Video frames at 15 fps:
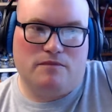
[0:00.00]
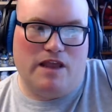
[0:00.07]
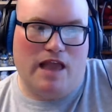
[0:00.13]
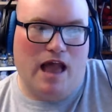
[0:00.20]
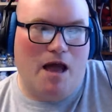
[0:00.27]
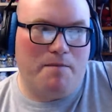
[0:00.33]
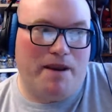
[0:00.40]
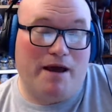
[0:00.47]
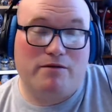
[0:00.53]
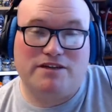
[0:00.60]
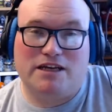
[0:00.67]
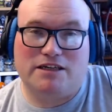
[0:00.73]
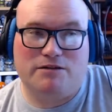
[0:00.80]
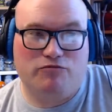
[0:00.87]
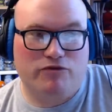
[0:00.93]
I mean, I was
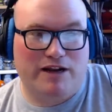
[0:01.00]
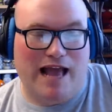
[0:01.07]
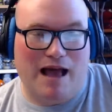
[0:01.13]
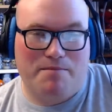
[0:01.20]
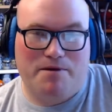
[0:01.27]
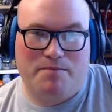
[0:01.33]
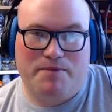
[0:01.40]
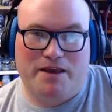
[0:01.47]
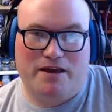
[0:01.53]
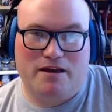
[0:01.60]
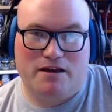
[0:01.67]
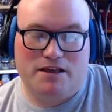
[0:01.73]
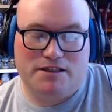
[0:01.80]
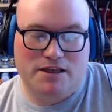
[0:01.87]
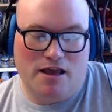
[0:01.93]
actually really happy
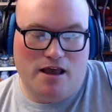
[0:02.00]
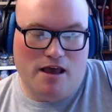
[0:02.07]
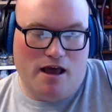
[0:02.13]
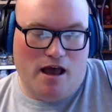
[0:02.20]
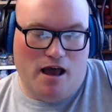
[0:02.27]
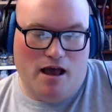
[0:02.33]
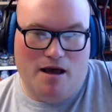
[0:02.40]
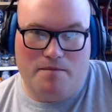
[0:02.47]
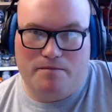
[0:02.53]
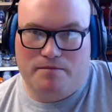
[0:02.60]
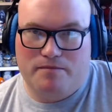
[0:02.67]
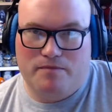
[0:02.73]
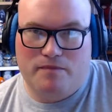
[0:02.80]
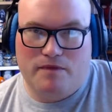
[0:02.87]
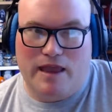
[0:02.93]
because
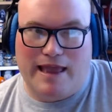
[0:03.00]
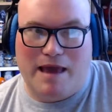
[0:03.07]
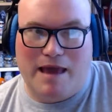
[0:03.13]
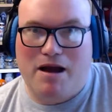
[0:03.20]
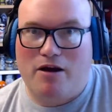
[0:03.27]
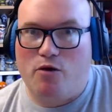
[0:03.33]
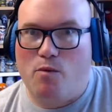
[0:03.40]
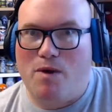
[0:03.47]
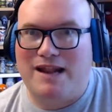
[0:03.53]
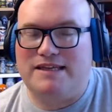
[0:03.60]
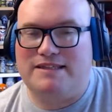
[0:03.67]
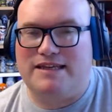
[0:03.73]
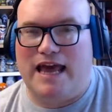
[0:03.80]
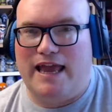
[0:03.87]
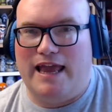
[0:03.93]
it came out on a
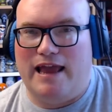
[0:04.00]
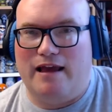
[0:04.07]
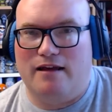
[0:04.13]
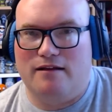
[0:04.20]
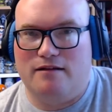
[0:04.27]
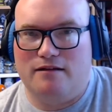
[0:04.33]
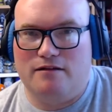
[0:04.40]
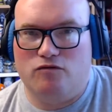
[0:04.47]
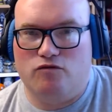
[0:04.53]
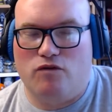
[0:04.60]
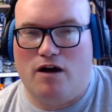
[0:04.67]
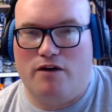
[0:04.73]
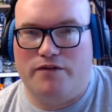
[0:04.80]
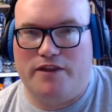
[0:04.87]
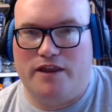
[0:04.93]
Wednesday here
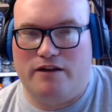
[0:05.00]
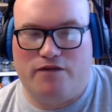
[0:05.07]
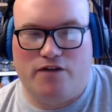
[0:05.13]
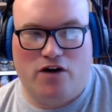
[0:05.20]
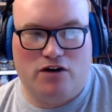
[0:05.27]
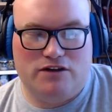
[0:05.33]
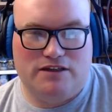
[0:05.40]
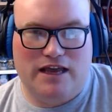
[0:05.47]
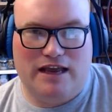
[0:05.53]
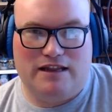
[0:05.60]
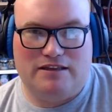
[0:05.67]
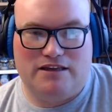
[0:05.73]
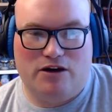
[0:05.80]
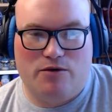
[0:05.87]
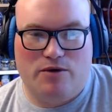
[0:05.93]
rather than a Thursday,
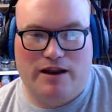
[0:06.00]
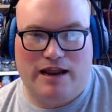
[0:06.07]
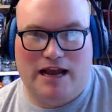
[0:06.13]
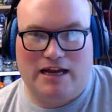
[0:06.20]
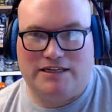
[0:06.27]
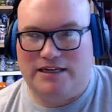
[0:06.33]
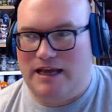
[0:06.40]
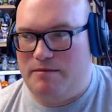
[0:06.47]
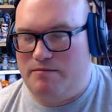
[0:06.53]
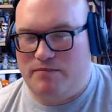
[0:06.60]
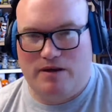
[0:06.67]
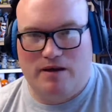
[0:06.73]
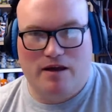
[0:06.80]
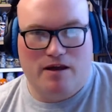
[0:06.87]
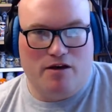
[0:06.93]
and so it actually it,
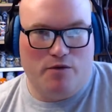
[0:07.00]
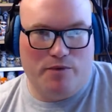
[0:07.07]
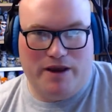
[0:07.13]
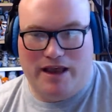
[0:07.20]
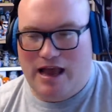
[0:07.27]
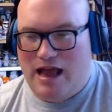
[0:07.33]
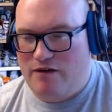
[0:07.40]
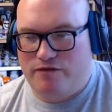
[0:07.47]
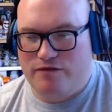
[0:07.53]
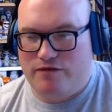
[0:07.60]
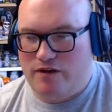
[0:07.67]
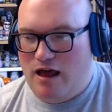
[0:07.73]
we have